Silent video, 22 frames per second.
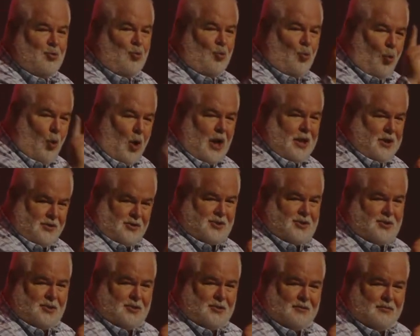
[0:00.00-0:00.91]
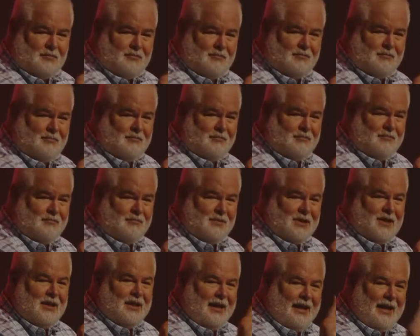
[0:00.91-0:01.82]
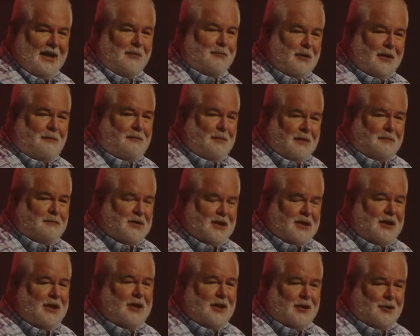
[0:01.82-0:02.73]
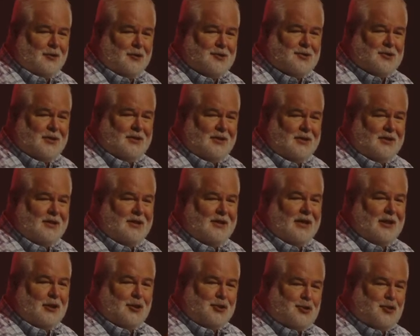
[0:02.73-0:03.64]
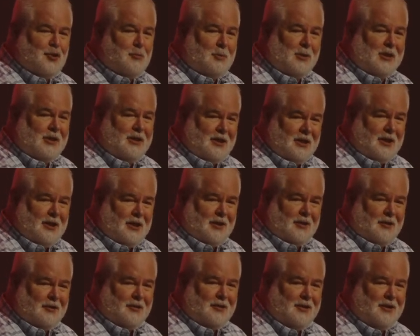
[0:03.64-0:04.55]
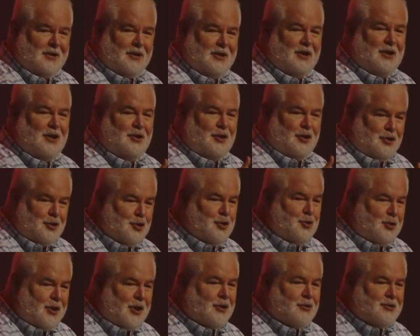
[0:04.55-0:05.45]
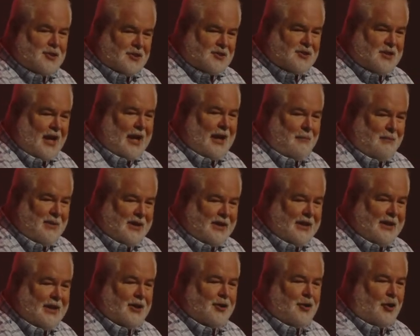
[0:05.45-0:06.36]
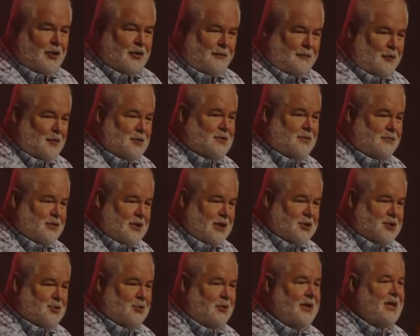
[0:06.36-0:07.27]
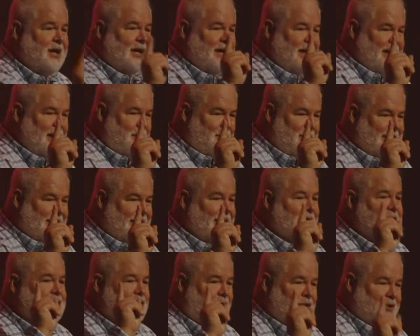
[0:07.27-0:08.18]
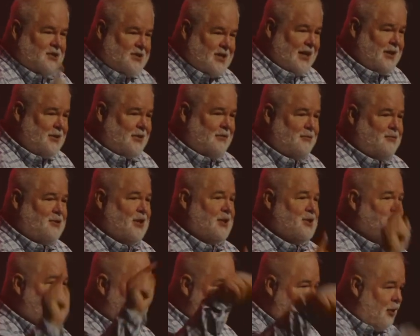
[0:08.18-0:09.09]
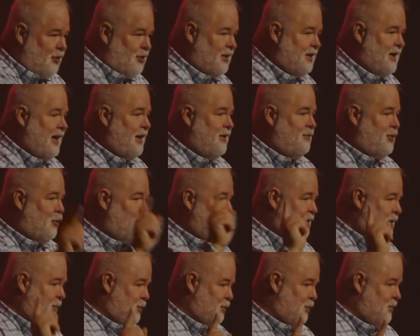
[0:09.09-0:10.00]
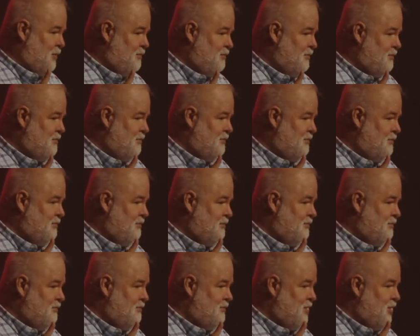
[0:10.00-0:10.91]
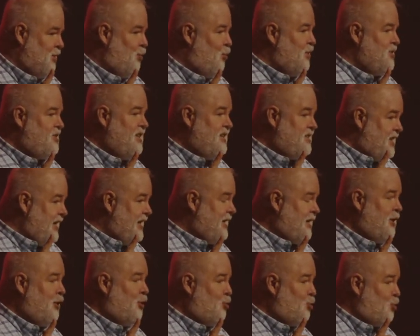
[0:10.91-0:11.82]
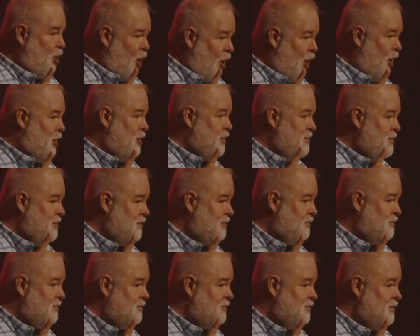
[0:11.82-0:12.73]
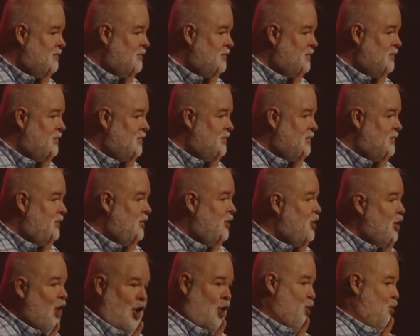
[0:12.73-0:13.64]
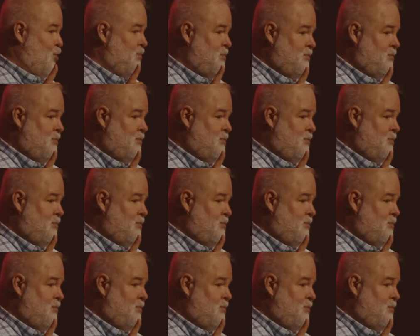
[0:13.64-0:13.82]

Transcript: Once every 50 years in a Jubilee year, the new year does not begin on the 1st of Tishri. It begins on the 10th of Tishri on the day of Yom Kippur. Was Ezekiel wrong? No.